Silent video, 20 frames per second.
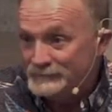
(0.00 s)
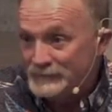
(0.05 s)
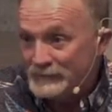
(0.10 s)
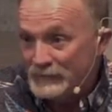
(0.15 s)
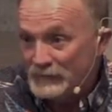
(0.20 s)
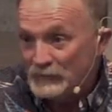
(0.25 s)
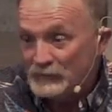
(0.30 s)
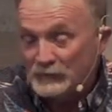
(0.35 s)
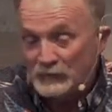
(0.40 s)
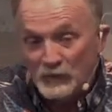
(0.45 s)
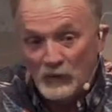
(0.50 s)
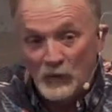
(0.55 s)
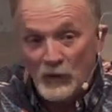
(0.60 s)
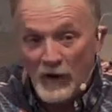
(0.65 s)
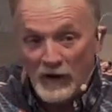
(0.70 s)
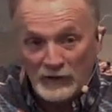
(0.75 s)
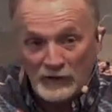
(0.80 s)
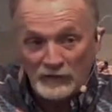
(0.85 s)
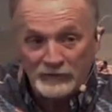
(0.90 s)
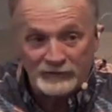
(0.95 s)
Years ago,
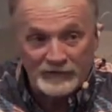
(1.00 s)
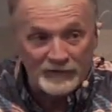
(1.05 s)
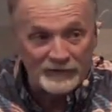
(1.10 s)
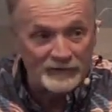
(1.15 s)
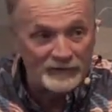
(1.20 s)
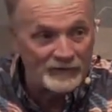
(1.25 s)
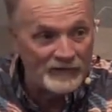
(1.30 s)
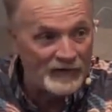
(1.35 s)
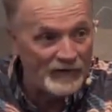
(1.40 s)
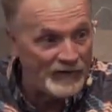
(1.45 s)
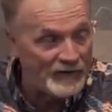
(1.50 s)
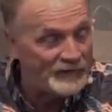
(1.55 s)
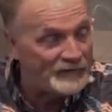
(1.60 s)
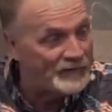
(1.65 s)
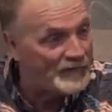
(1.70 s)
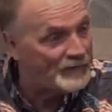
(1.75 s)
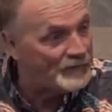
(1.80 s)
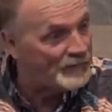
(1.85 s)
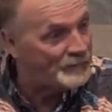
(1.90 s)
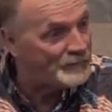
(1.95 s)
I looked at
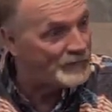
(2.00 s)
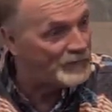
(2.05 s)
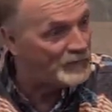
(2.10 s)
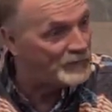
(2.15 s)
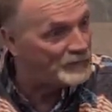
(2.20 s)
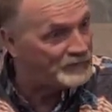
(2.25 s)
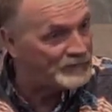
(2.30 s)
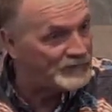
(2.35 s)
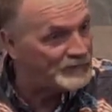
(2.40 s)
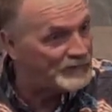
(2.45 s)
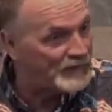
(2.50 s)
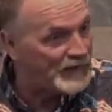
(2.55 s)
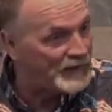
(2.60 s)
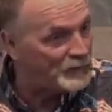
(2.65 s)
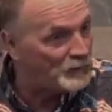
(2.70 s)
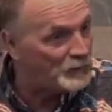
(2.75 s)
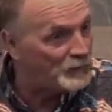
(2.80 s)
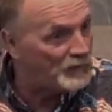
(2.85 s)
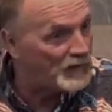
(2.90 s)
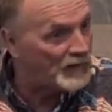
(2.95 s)
in that mirror and didn't like
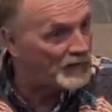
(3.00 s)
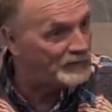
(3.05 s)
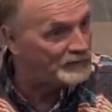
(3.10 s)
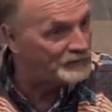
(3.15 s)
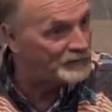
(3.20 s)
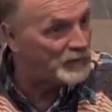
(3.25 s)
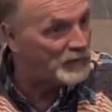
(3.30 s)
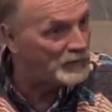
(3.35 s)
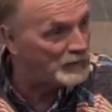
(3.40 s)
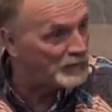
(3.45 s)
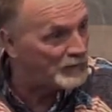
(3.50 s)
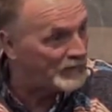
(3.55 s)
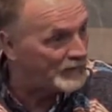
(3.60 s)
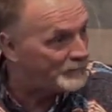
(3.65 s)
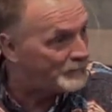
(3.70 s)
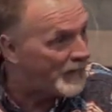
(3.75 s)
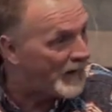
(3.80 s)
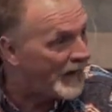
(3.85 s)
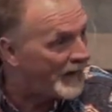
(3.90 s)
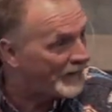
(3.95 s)
what I saw looking
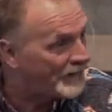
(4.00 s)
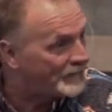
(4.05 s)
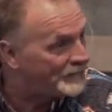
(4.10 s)
back.